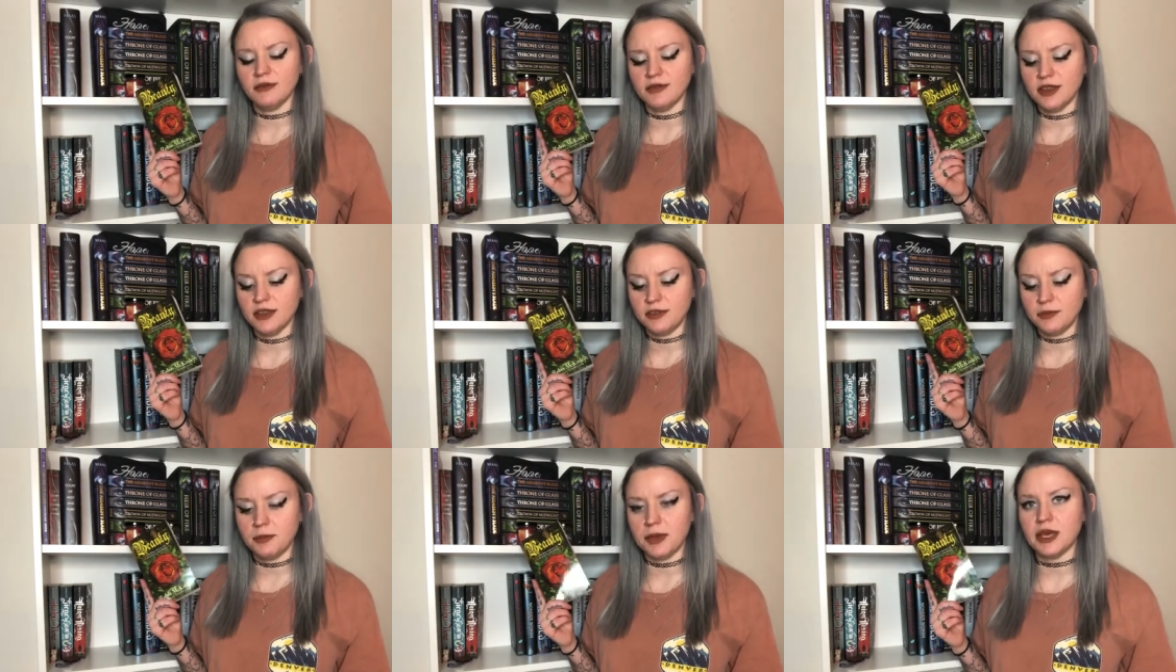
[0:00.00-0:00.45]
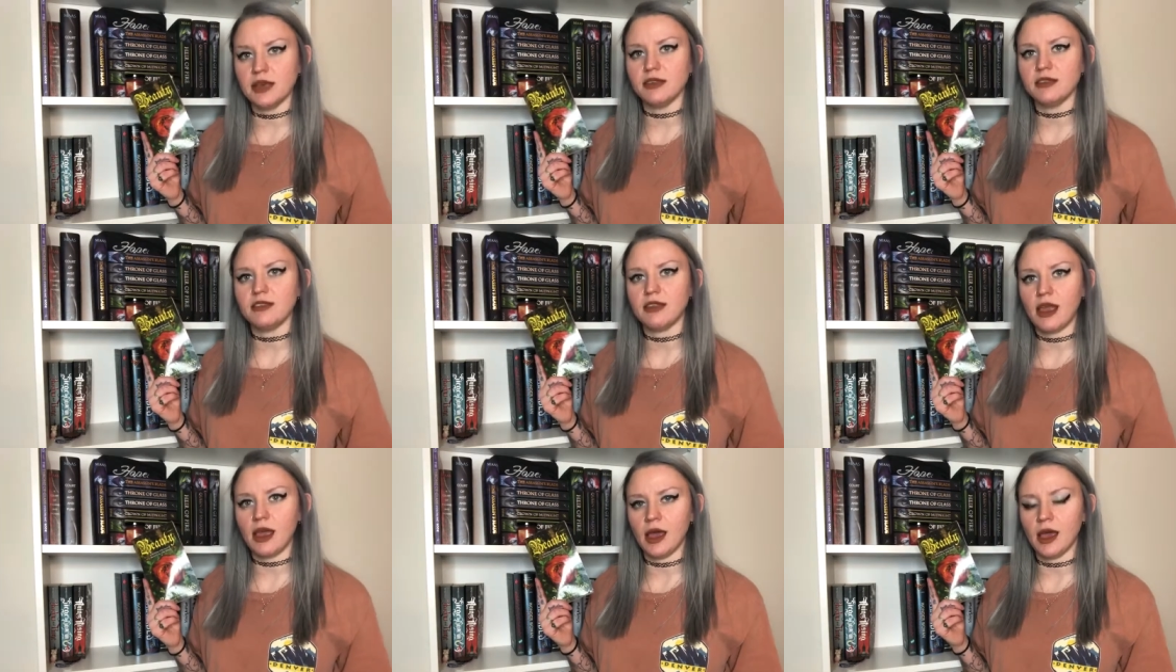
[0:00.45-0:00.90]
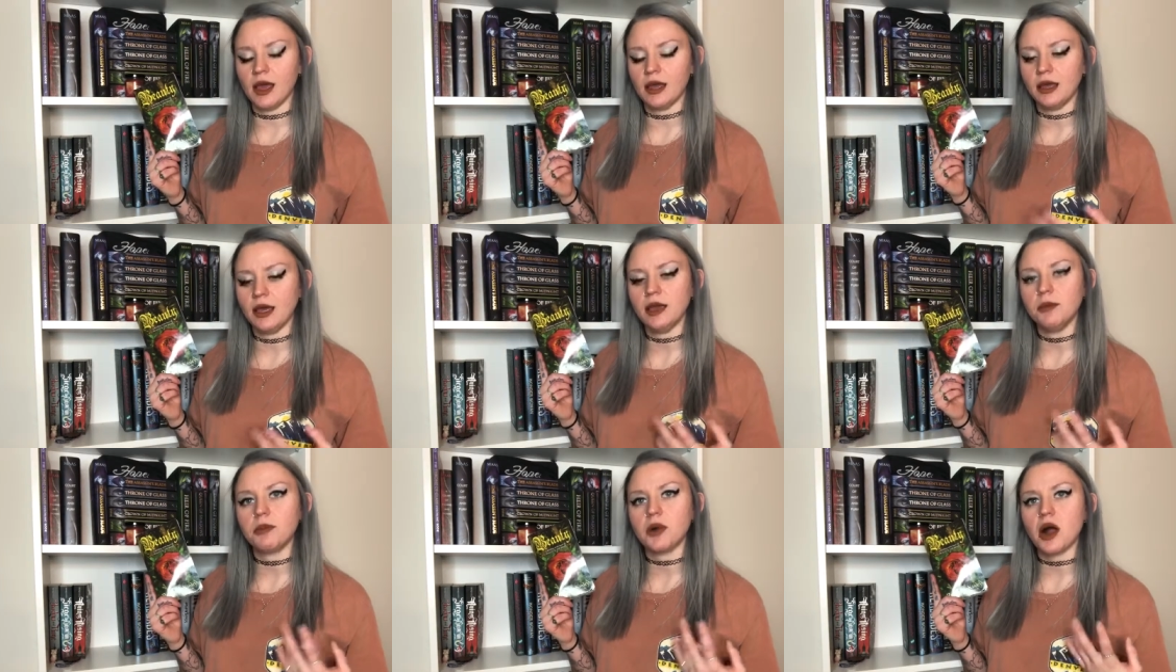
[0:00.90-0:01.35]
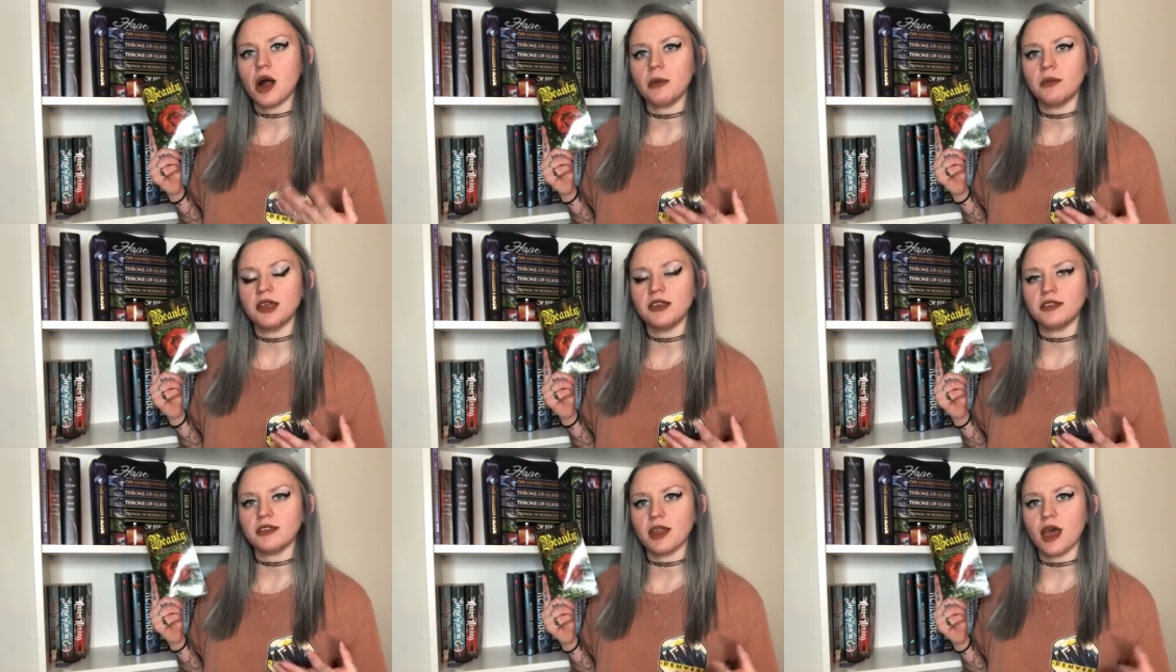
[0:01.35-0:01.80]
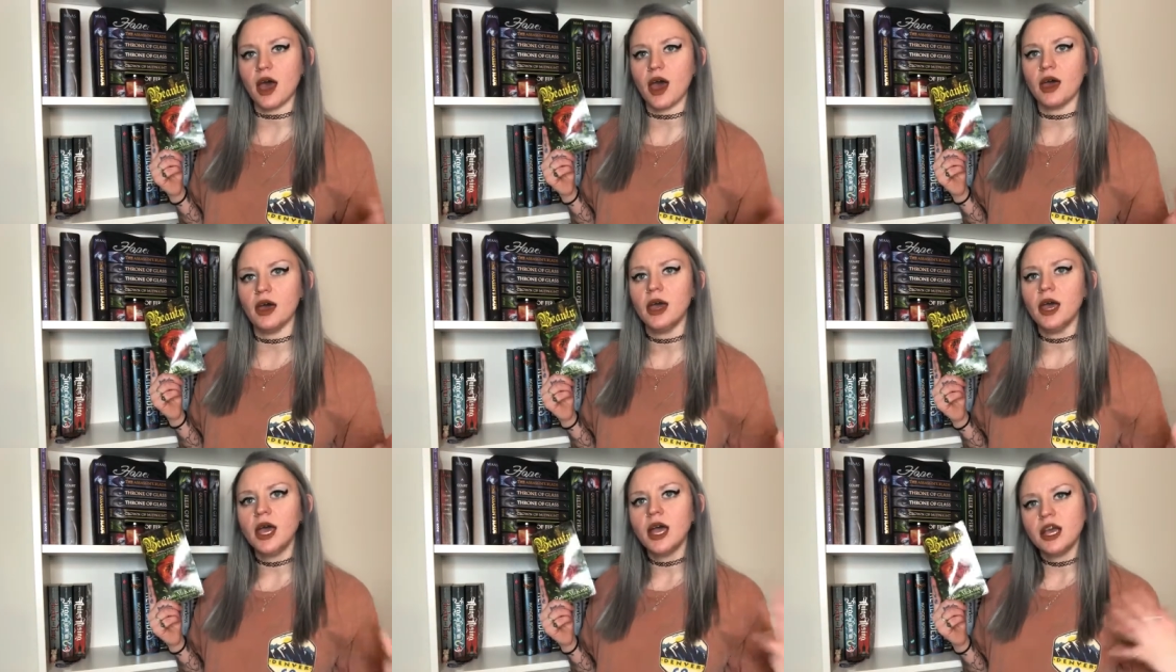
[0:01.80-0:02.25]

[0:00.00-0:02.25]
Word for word: of this beast and he promised that